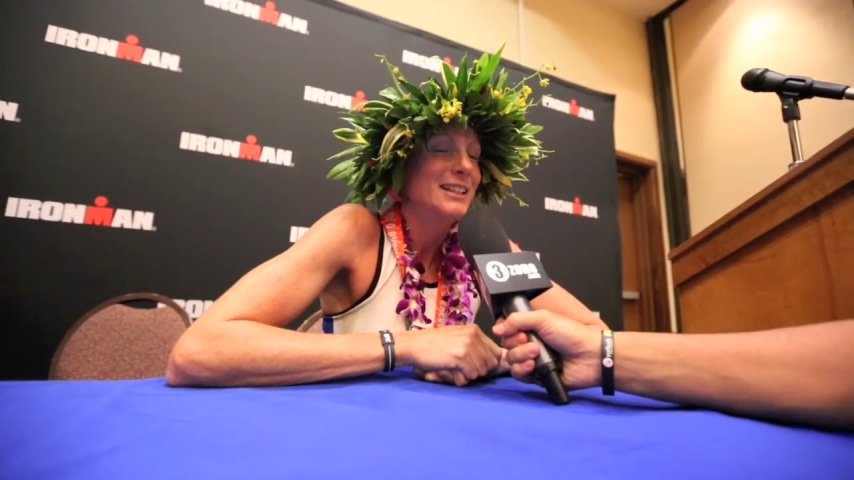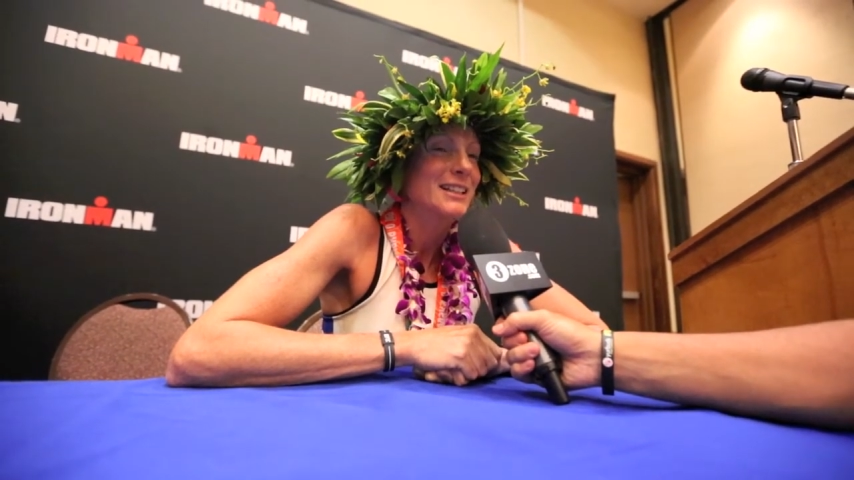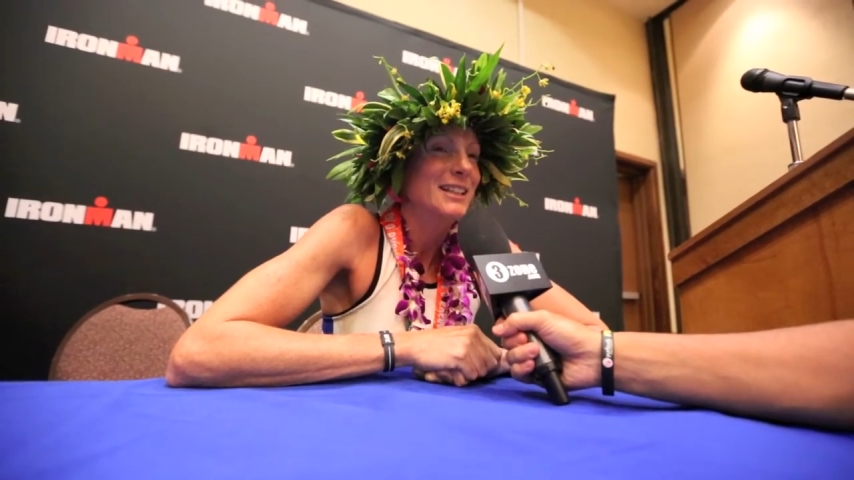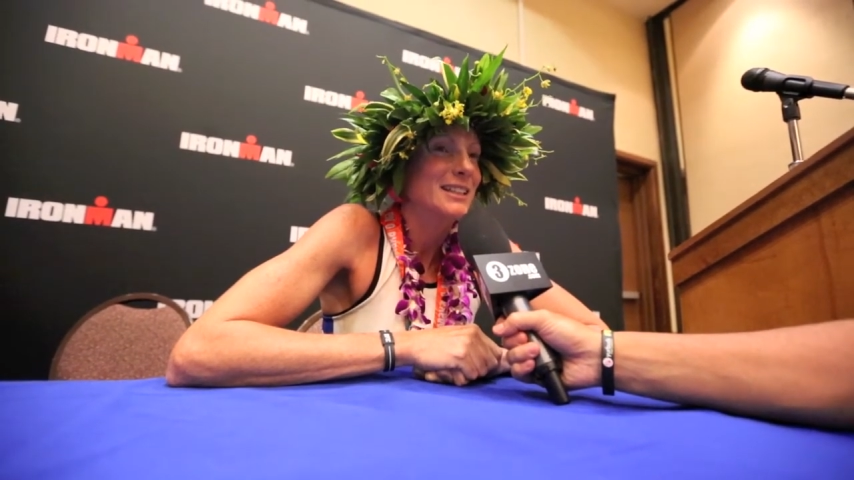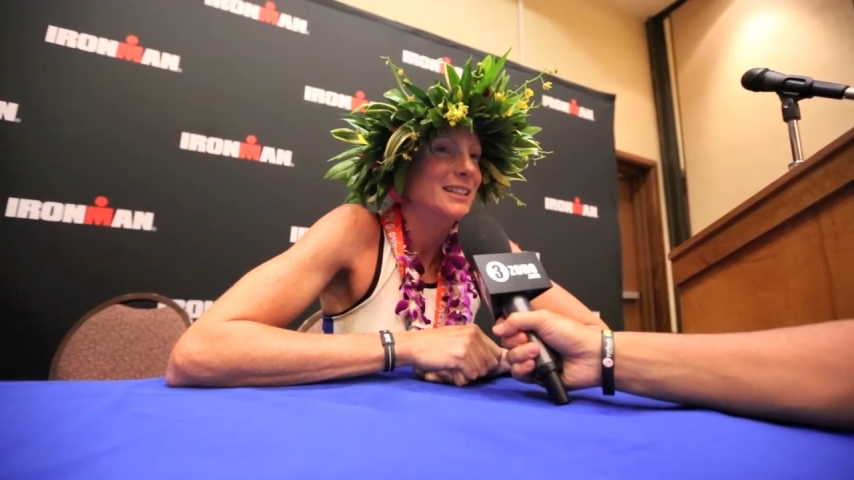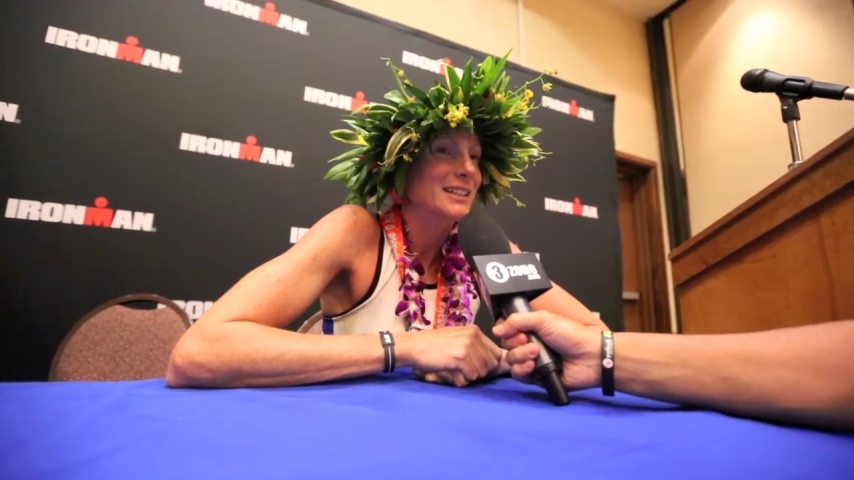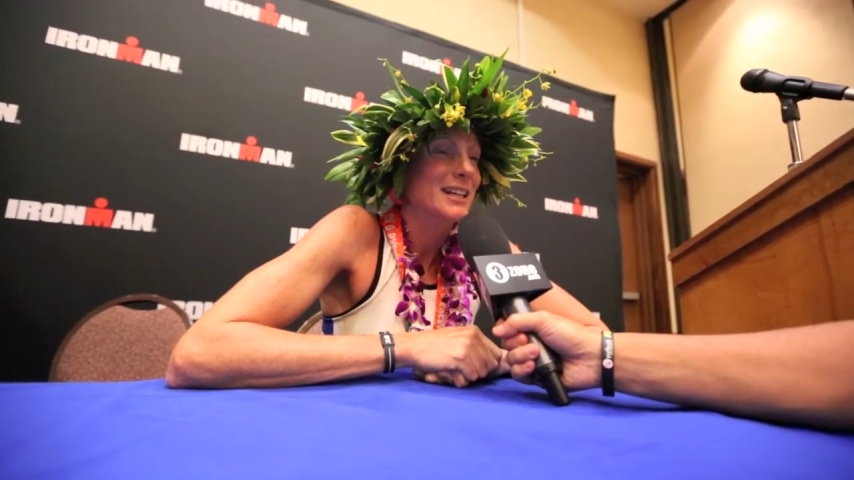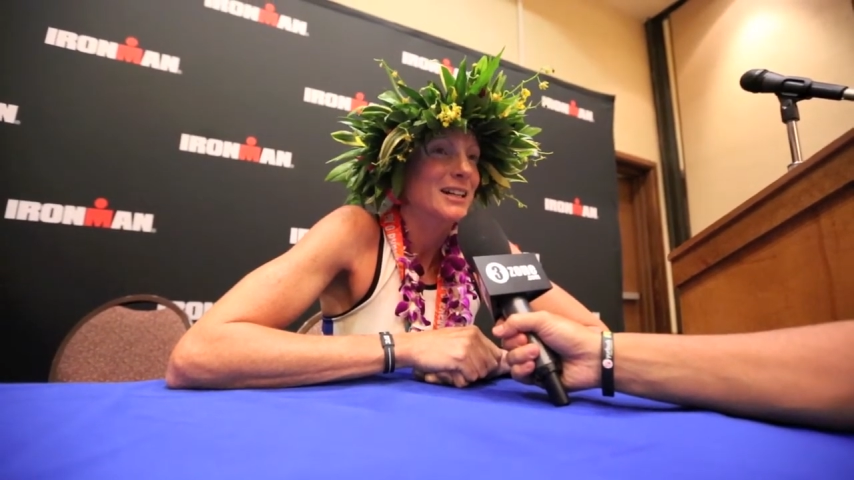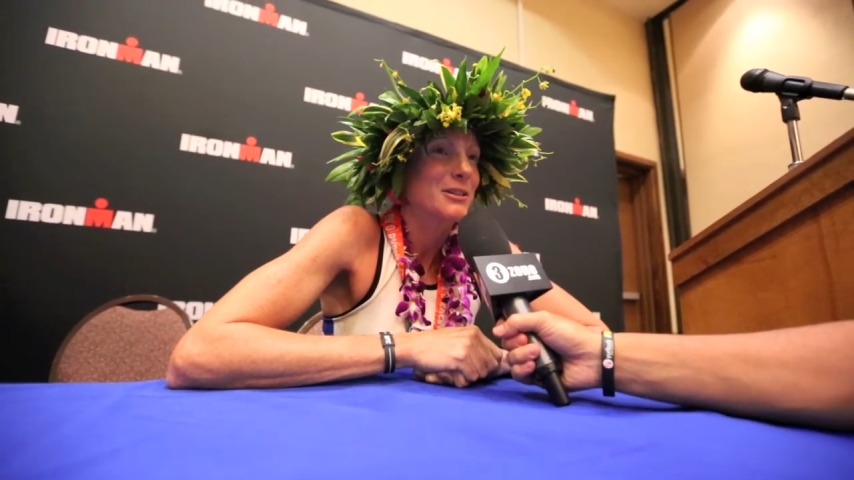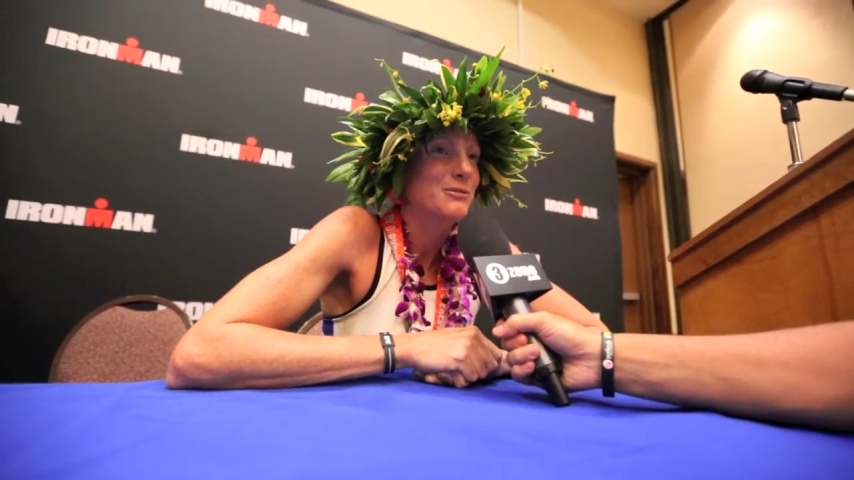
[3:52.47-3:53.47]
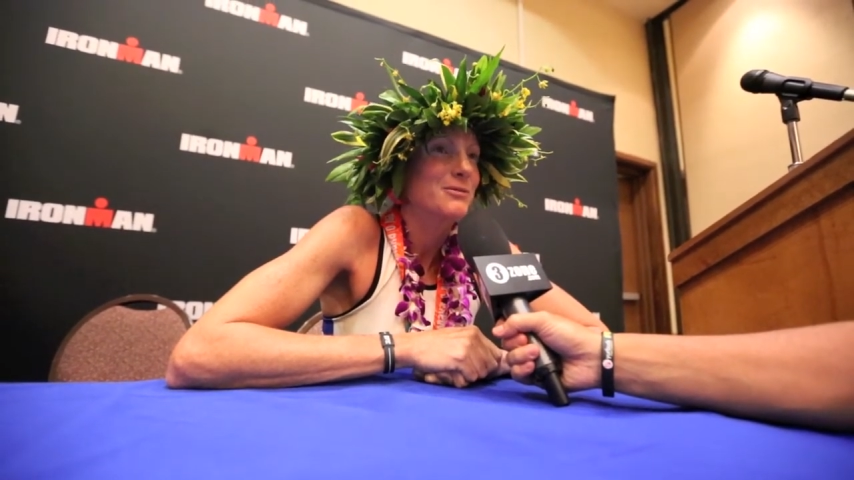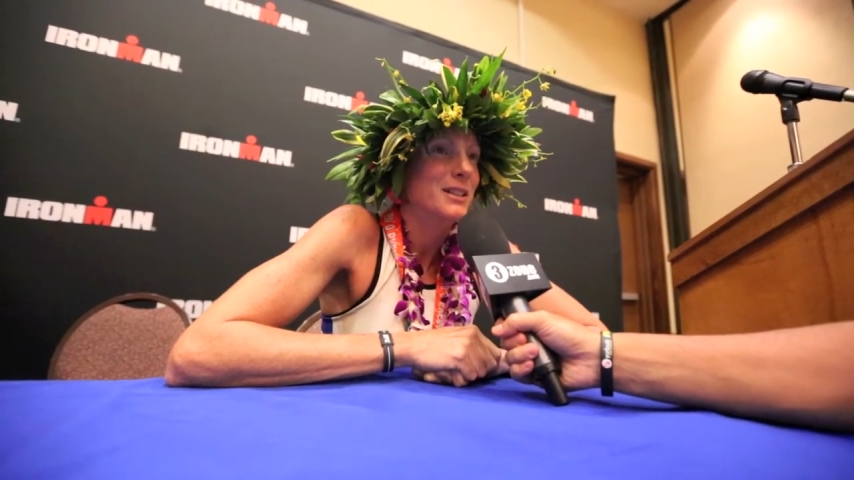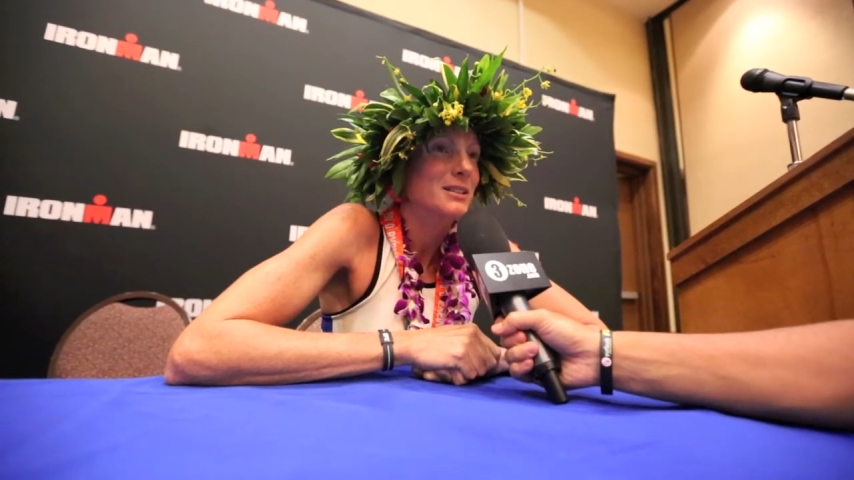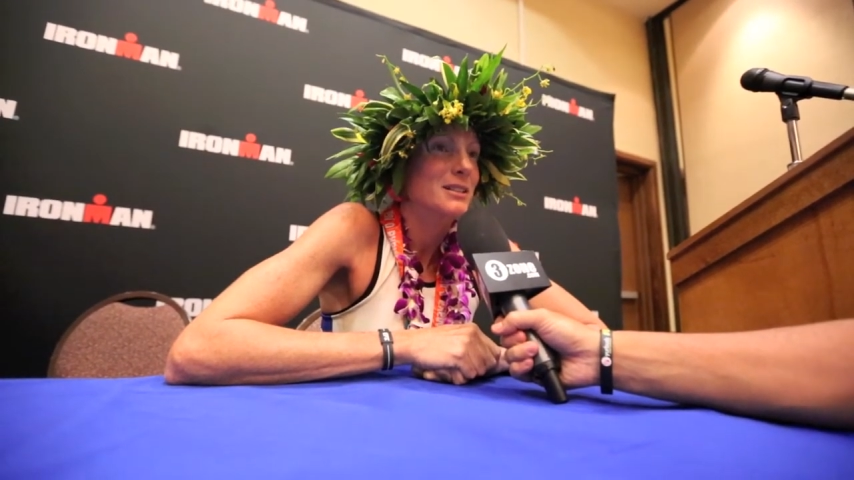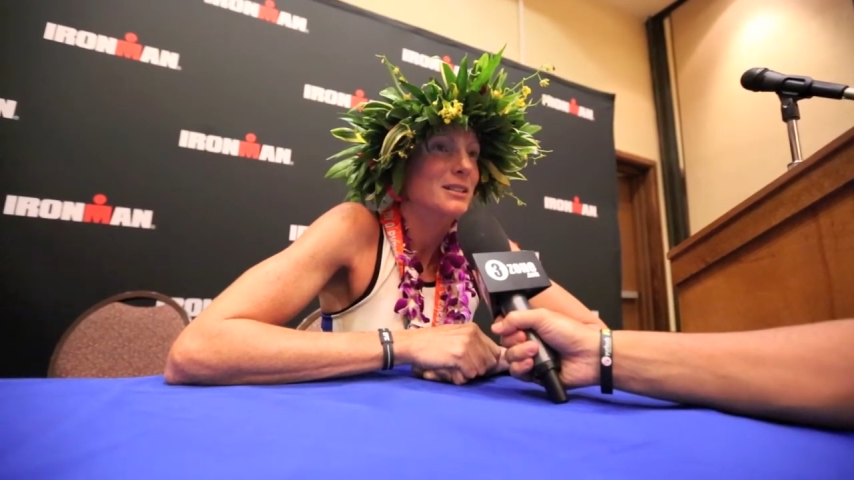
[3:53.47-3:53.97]
let it
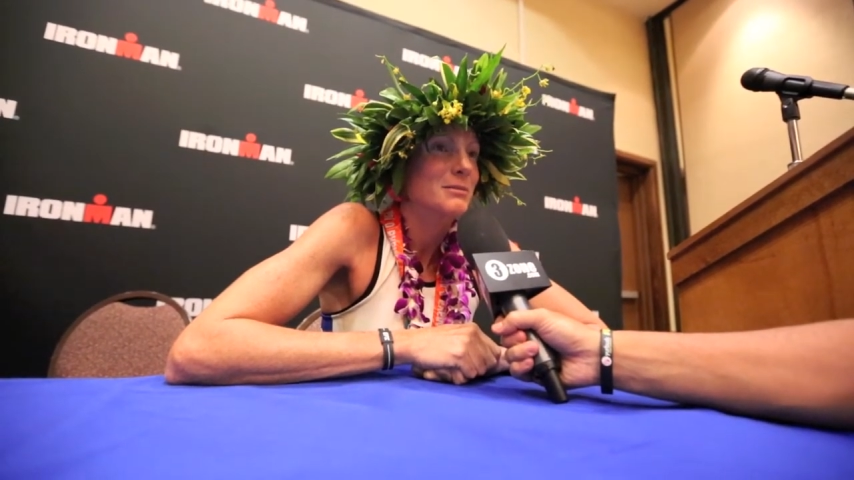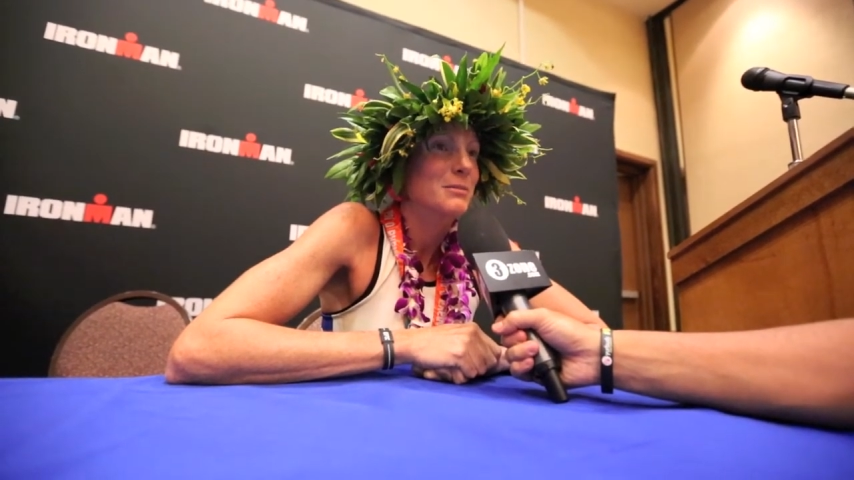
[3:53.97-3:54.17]
affect